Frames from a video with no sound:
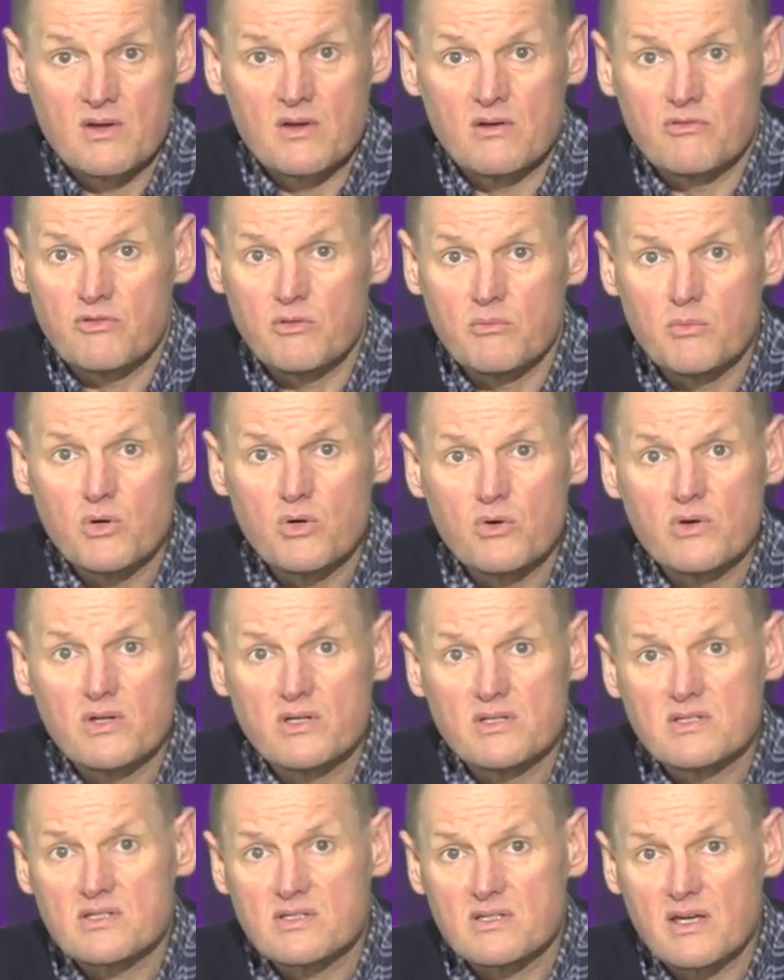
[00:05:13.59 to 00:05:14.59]
For more on
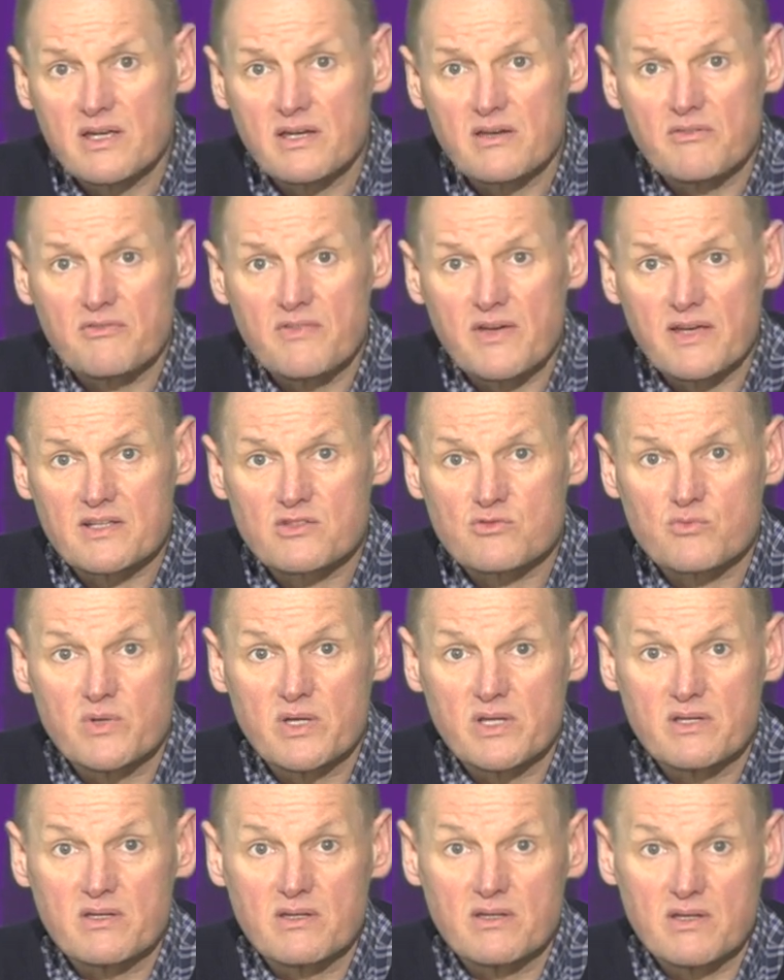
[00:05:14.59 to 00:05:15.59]
the side effects,
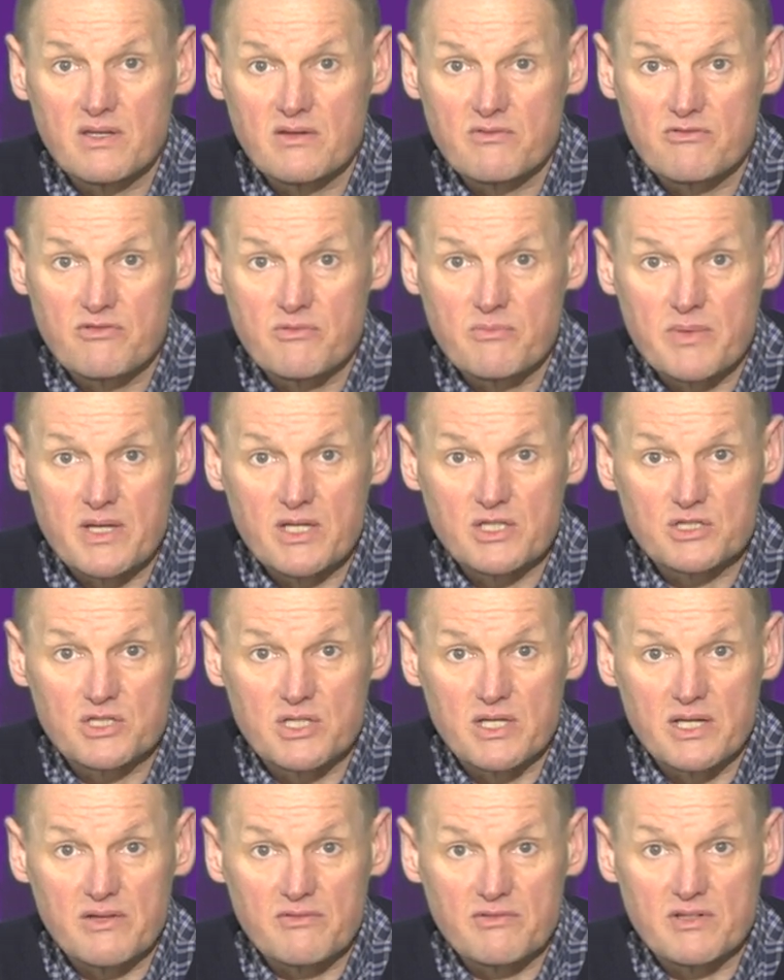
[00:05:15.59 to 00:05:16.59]
read the
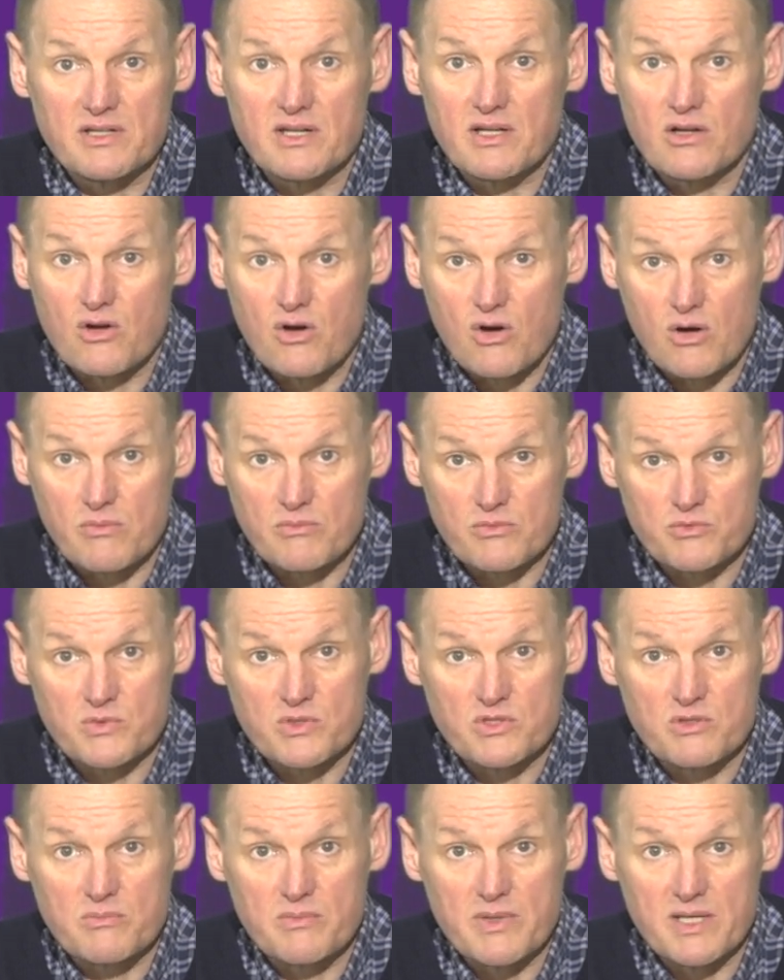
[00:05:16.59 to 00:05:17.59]
information leaflet that comes
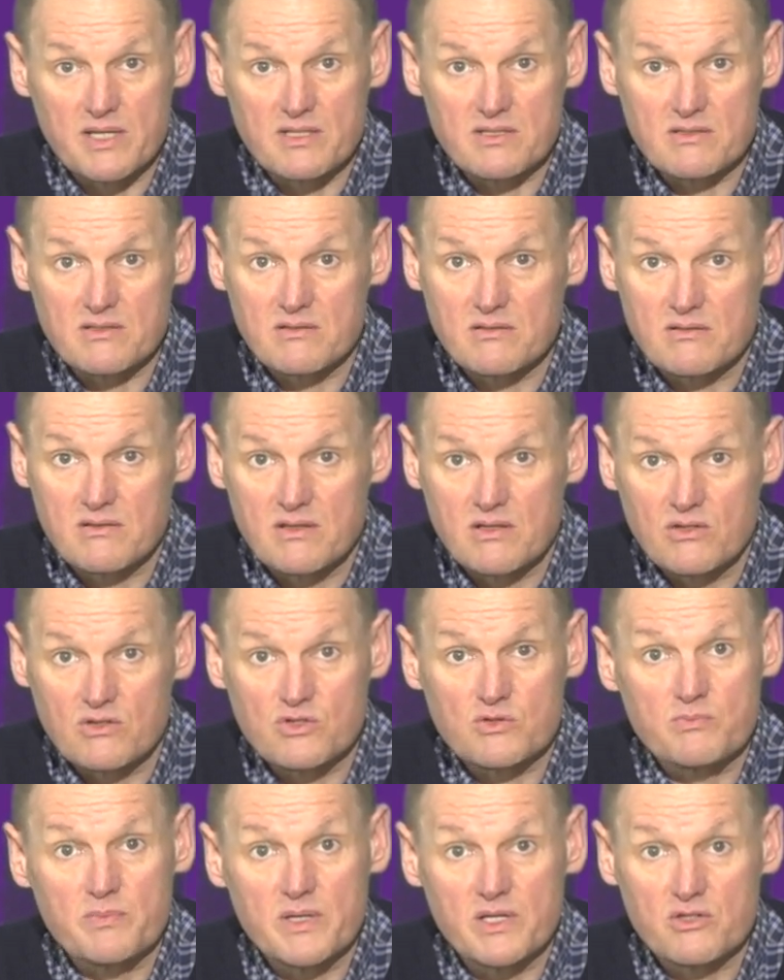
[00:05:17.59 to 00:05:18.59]
with your medicine or
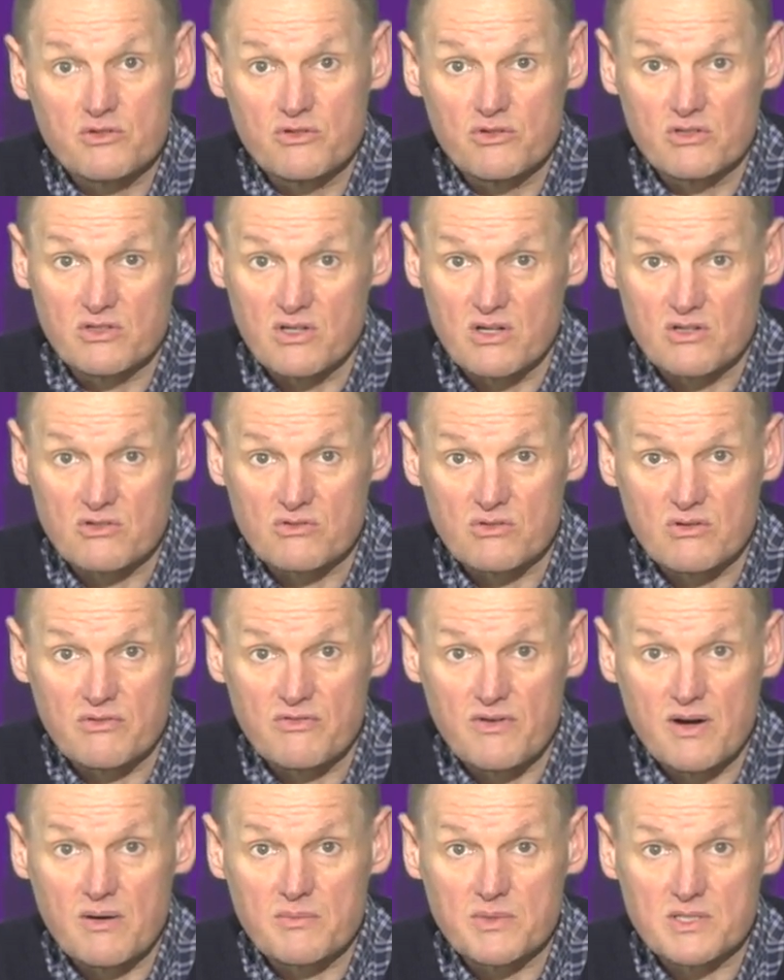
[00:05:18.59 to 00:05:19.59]
speak to your doctor or
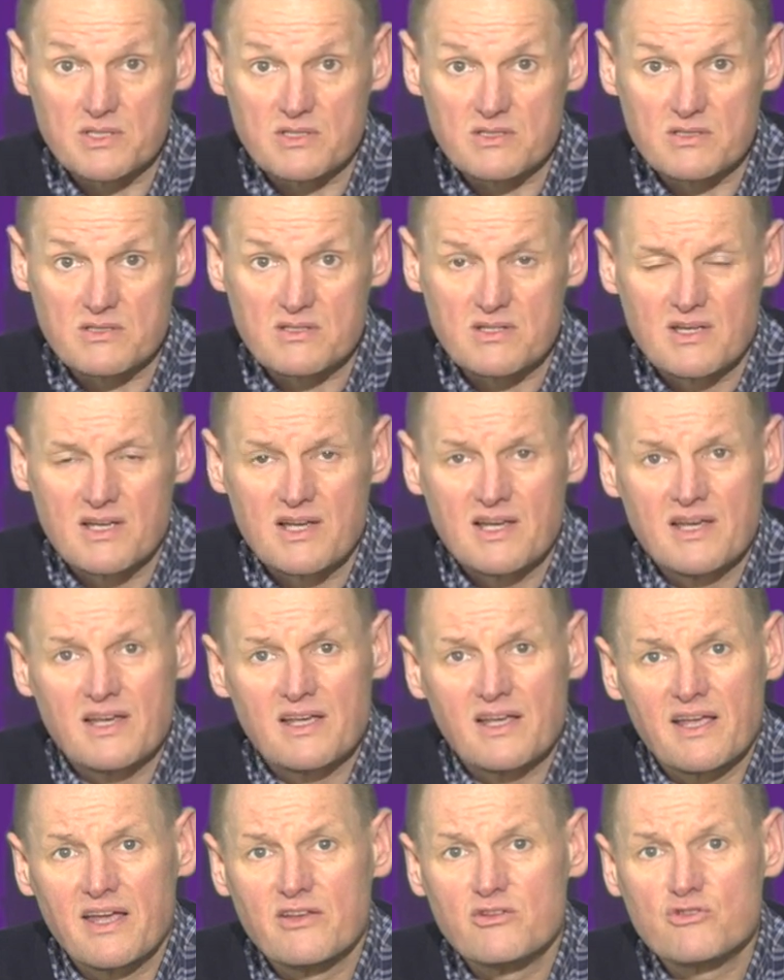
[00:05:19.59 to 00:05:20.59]
pharmacist.
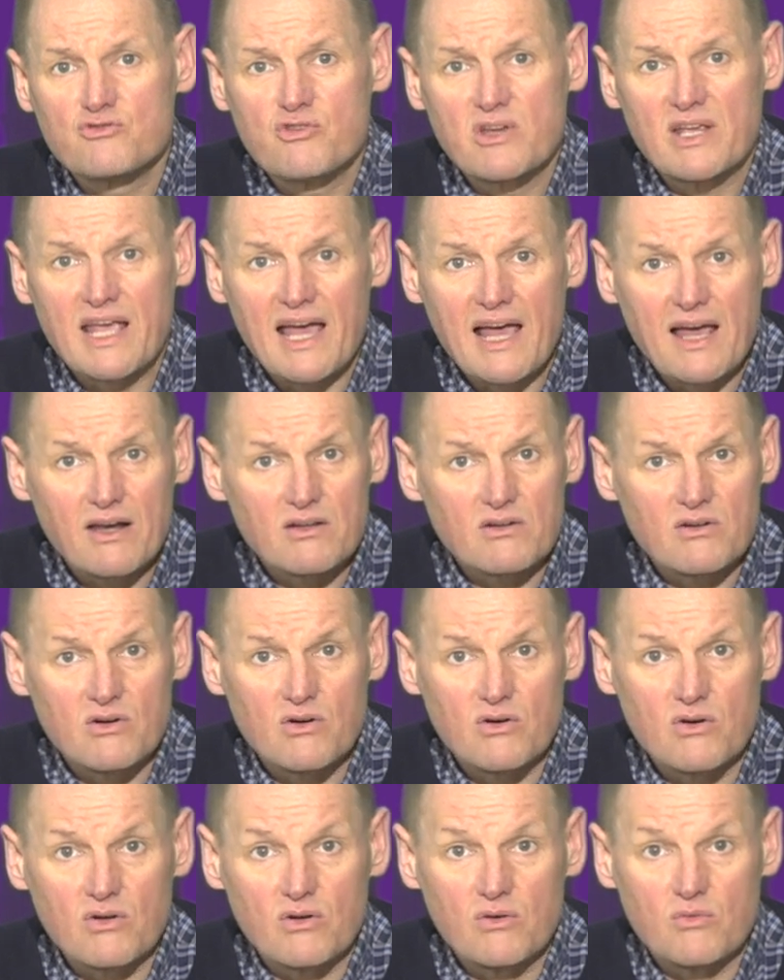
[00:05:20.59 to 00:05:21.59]
Can you drink
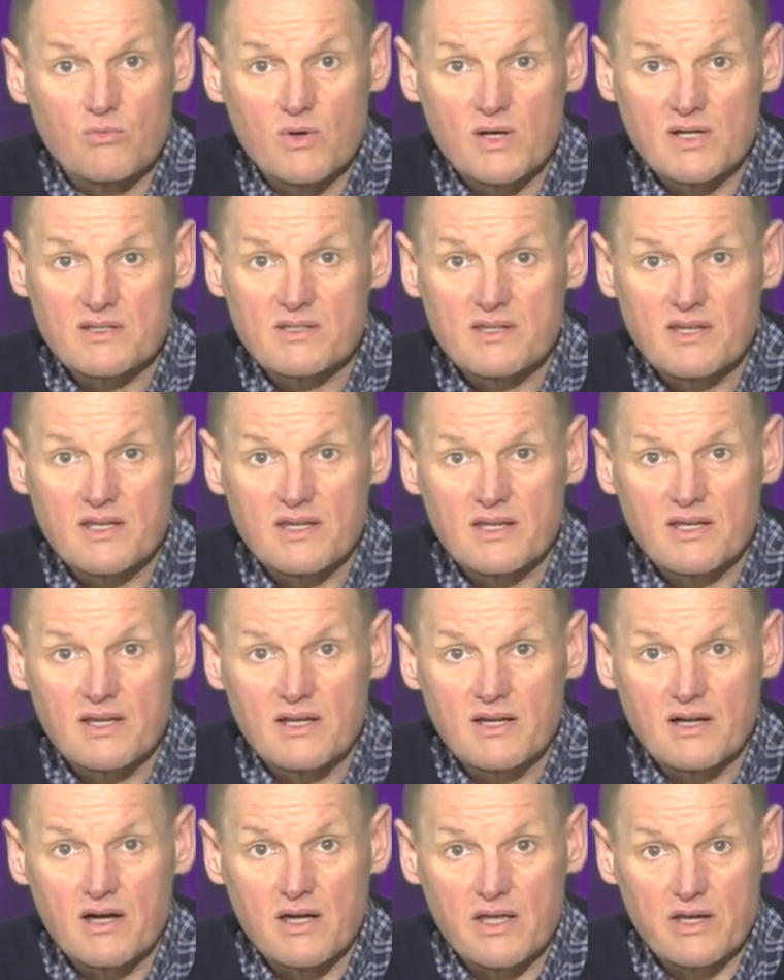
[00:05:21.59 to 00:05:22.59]
alcohol while
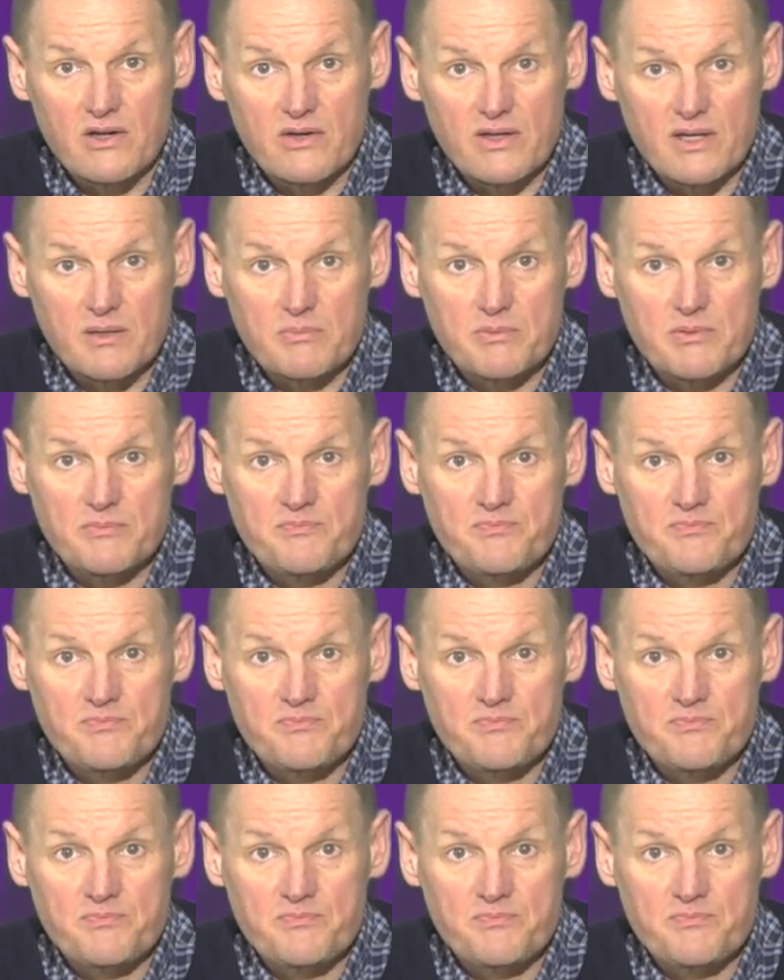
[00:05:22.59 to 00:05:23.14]
taking Innohep?